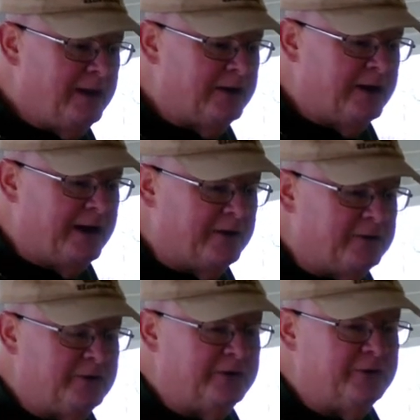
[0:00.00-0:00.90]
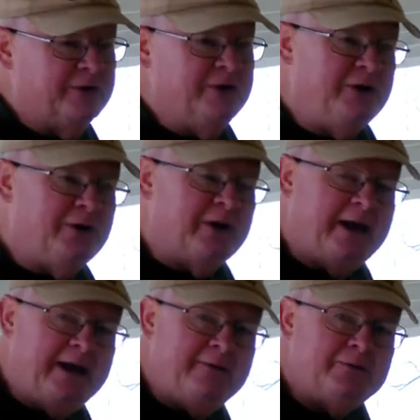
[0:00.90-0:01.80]
Now, the year
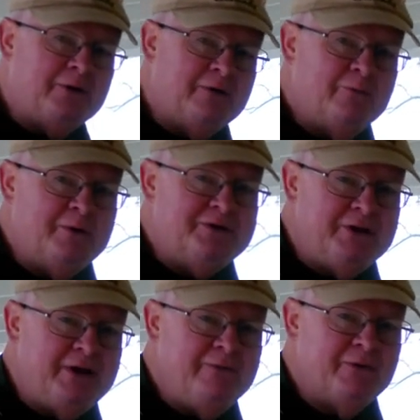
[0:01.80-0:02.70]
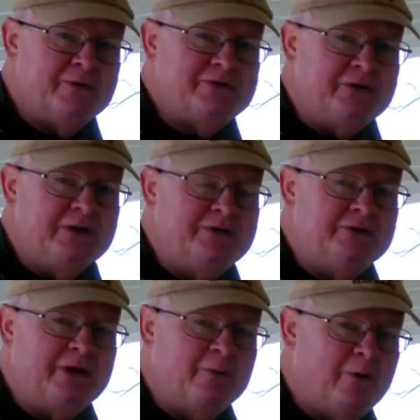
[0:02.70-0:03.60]
after, if we save those seeds,
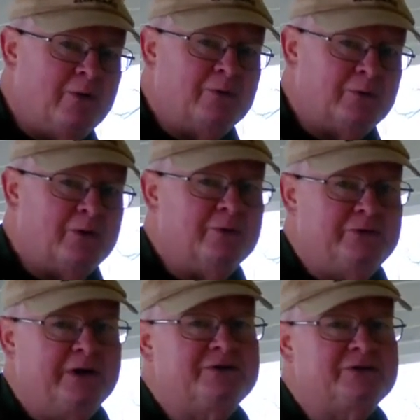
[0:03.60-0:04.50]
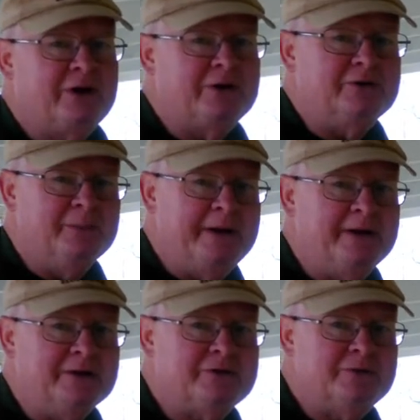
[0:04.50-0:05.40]
they won't grow Jetstar
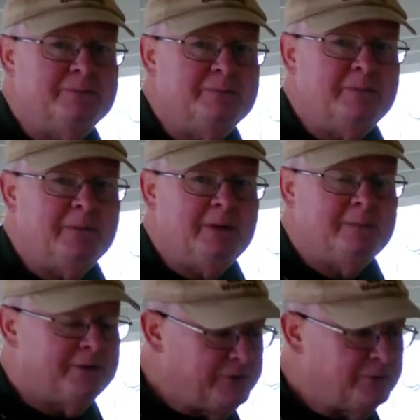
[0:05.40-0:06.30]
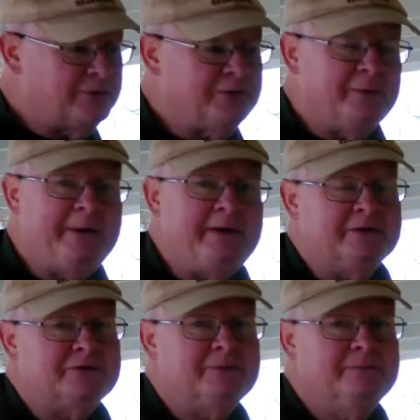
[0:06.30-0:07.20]
tomatoes, but they'll grow tomatoes.